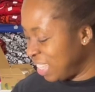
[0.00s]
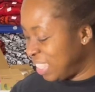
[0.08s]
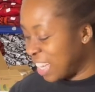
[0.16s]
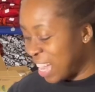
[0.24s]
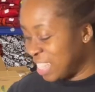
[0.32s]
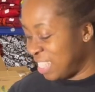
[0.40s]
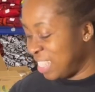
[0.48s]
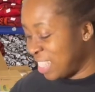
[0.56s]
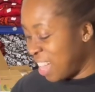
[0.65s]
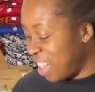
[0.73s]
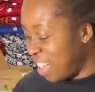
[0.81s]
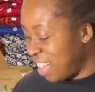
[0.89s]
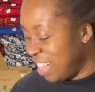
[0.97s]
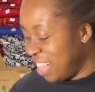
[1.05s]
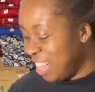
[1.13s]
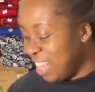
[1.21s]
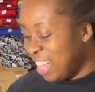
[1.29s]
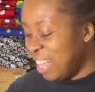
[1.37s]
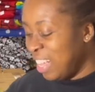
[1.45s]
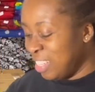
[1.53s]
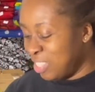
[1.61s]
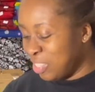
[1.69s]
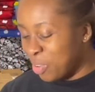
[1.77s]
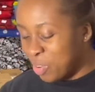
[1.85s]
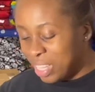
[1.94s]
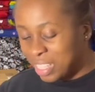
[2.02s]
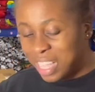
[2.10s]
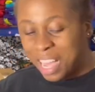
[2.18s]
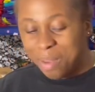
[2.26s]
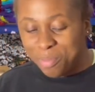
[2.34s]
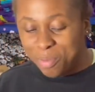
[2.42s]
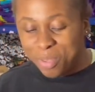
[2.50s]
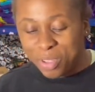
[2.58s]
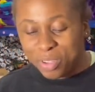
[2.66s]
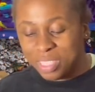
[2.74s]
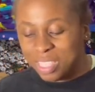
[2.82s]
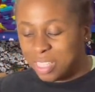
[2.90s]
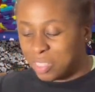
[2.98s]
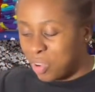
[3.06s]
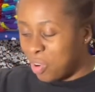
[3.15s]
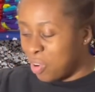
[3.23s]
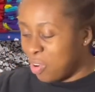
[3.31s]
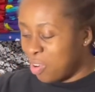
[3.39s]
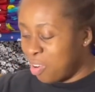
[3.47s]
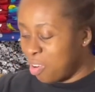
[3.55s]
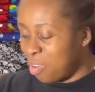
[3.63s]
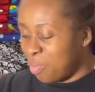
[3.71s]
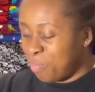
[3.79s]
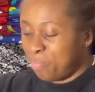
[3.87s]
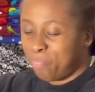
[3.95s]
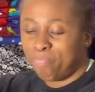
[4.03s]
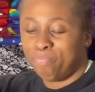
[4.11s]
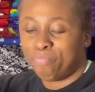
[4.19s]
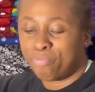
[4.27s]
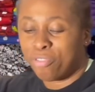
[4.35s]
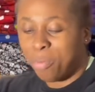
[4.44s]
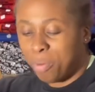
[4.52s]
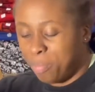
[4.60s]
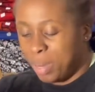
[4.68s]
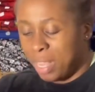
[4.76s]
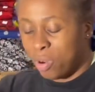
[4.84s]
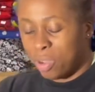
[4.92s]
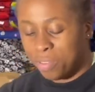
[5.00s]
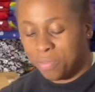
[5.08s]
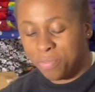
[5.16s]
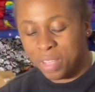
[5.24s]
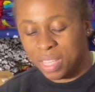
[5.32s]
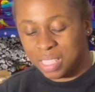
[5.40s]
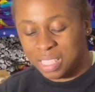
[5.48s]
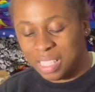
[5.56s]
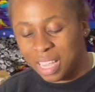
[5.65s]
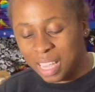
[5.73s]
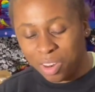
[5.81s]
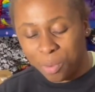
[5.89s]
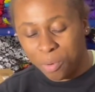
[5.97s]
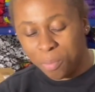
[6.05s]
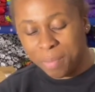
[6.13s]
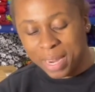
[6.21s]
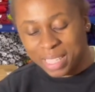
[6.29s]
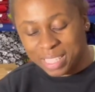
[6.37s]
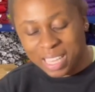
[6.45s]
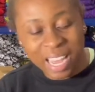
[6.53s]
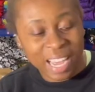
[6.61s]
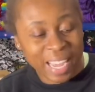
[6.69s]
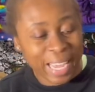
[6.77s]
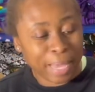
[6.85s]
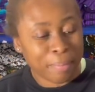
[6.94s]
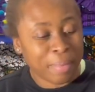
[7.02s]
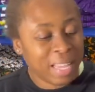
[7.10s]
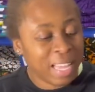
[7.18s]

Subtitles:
Chances are it's not going to happen, because there's probably other things taking up on my time,